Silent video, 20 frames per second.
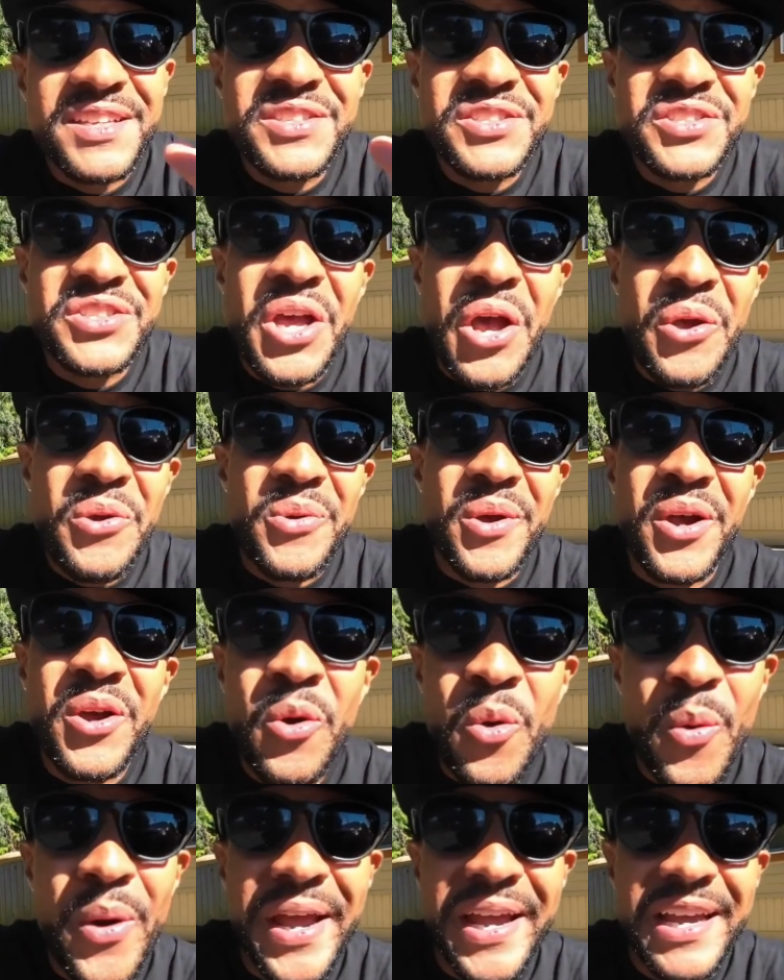So a
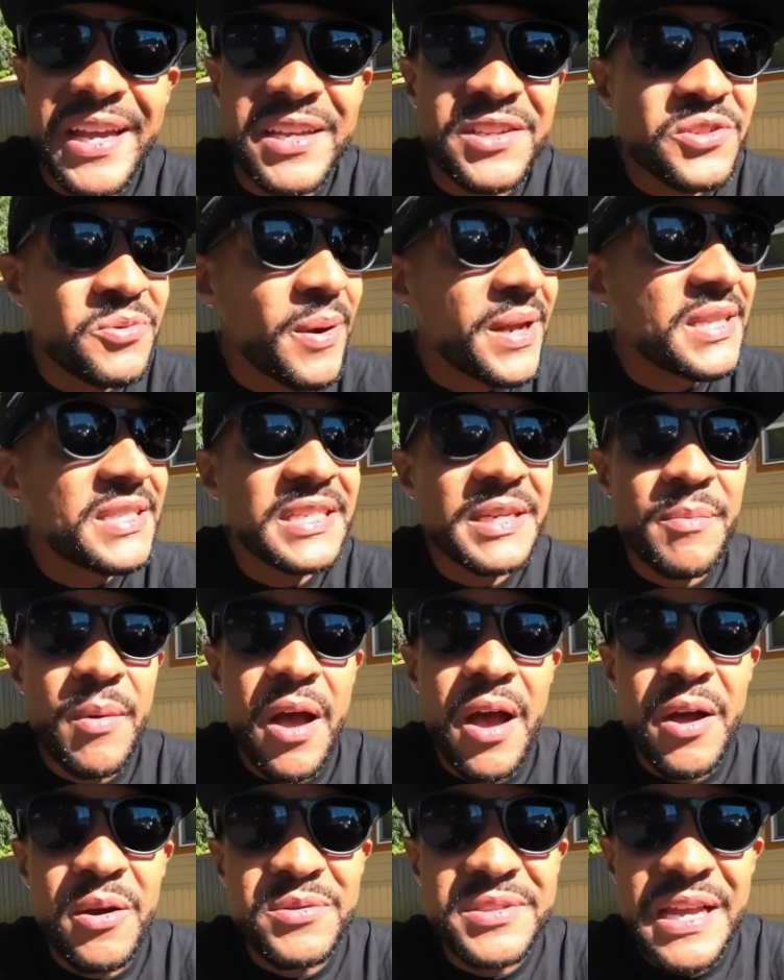quick 20
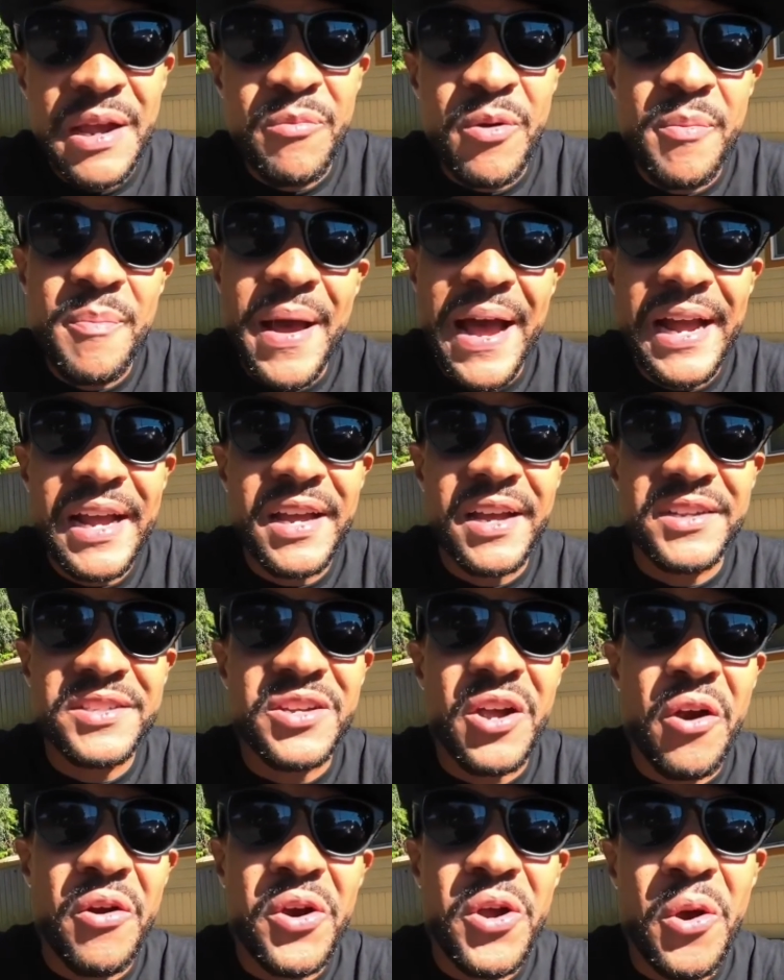miles and we're back at
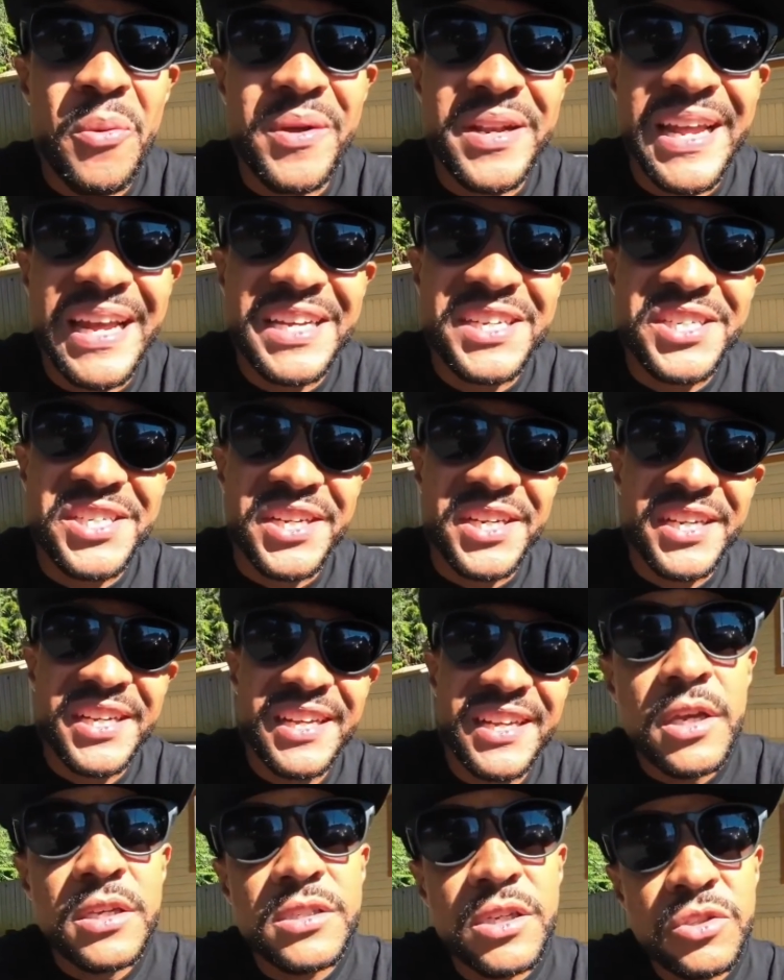our accommodation.
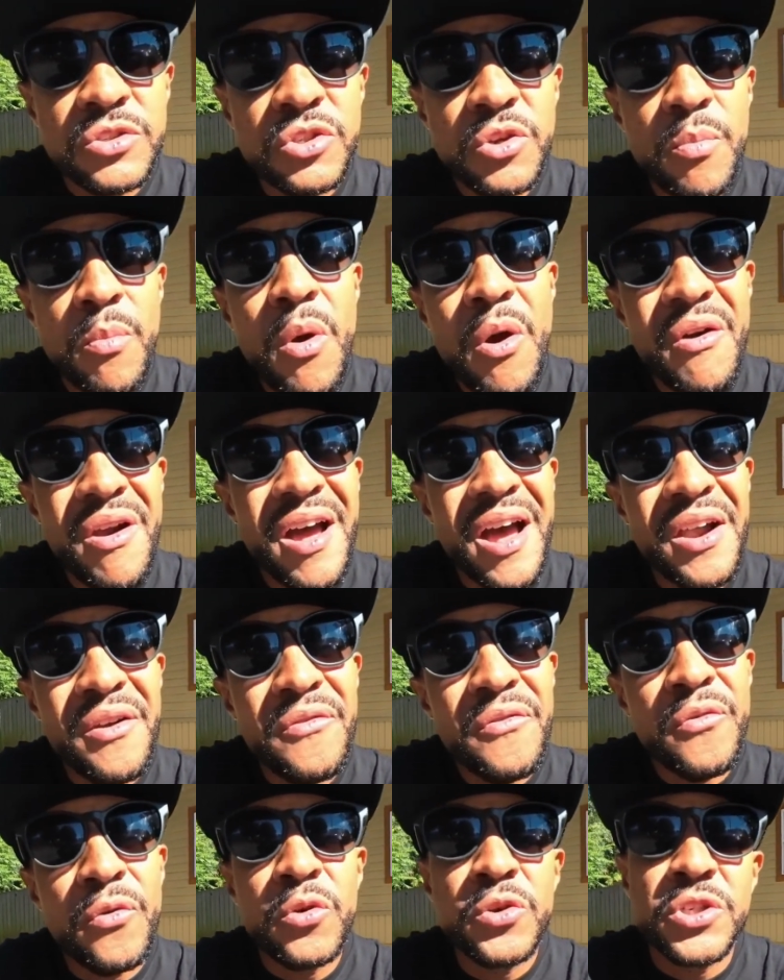So tomorrow,
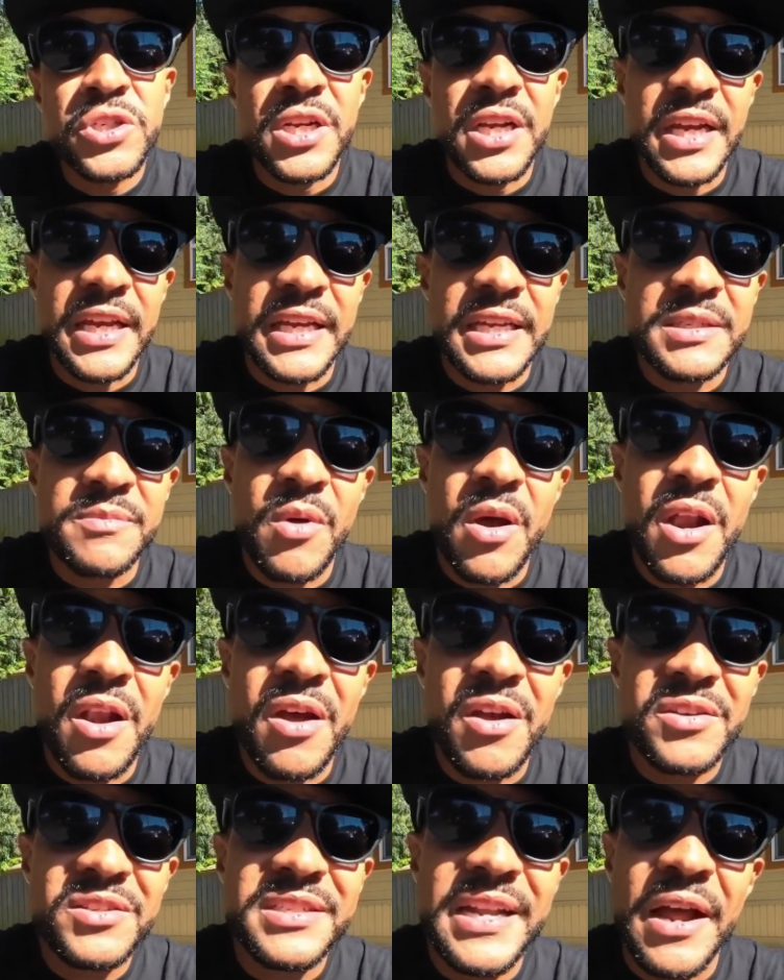unfortunately, is my
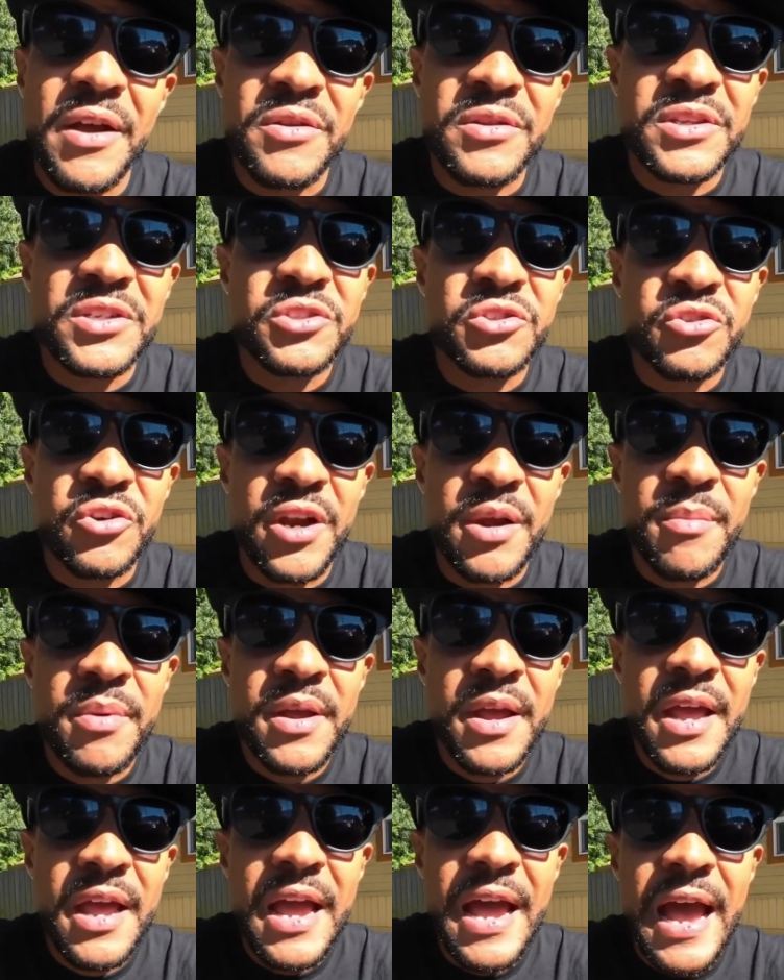last day on this trip
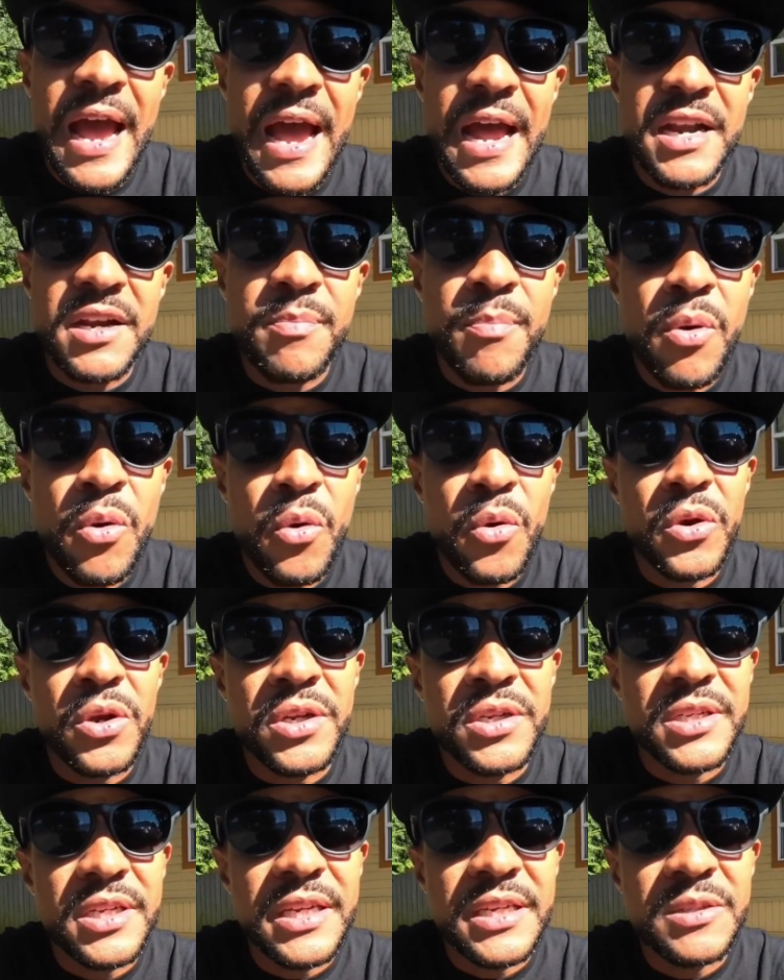and
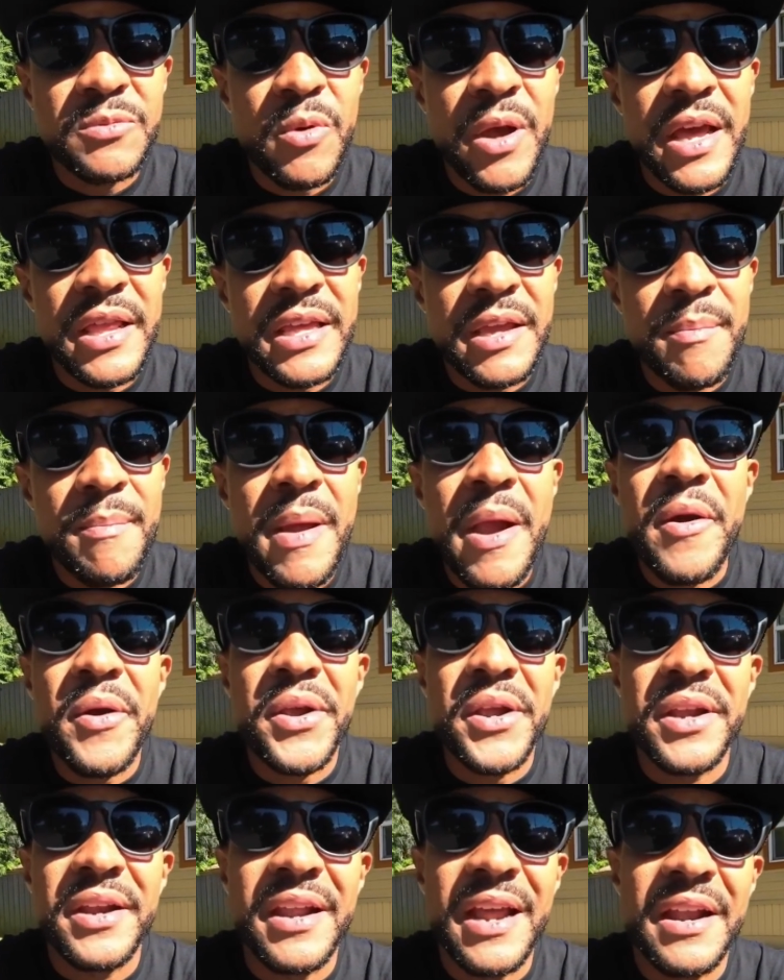Portland is where the
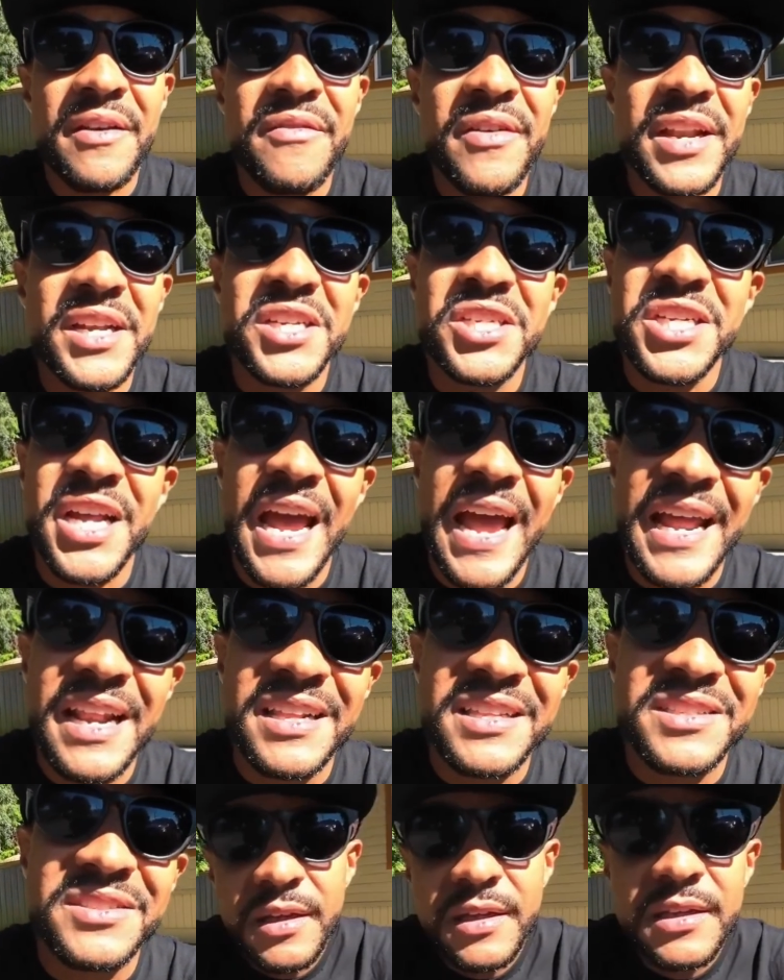American adventure
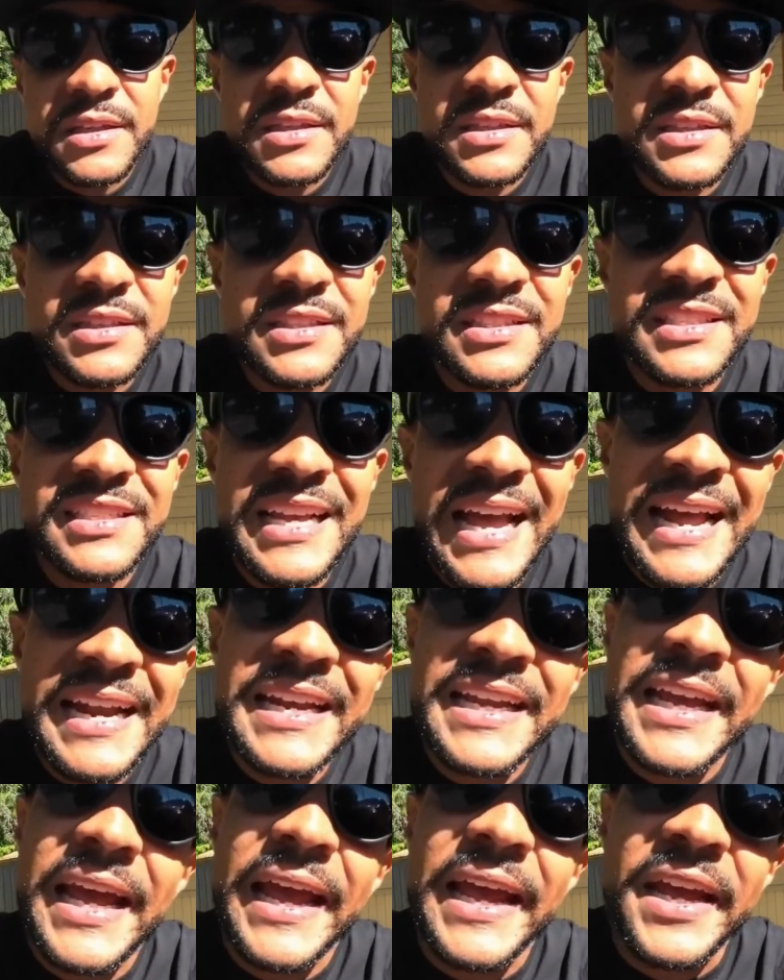ends. San
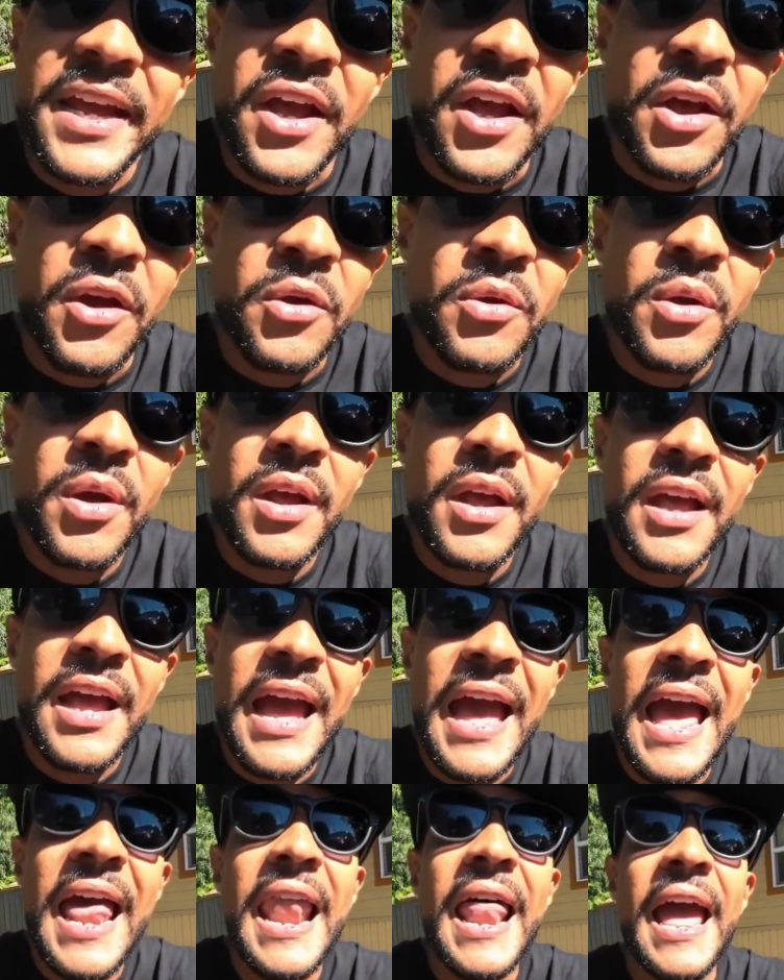Diego,
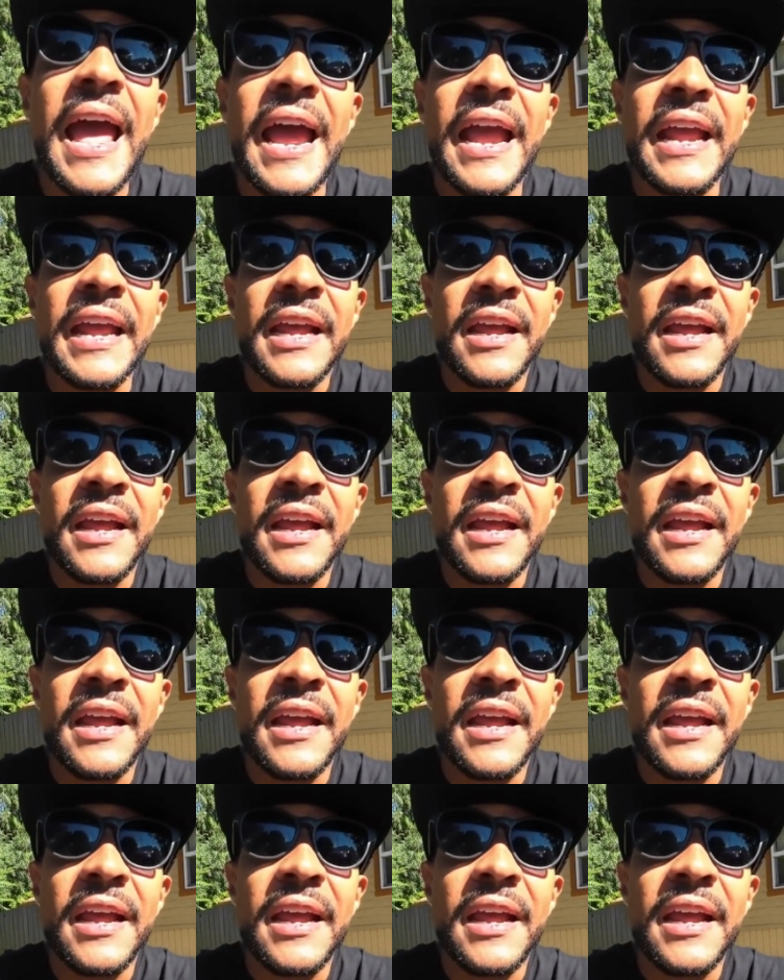LA,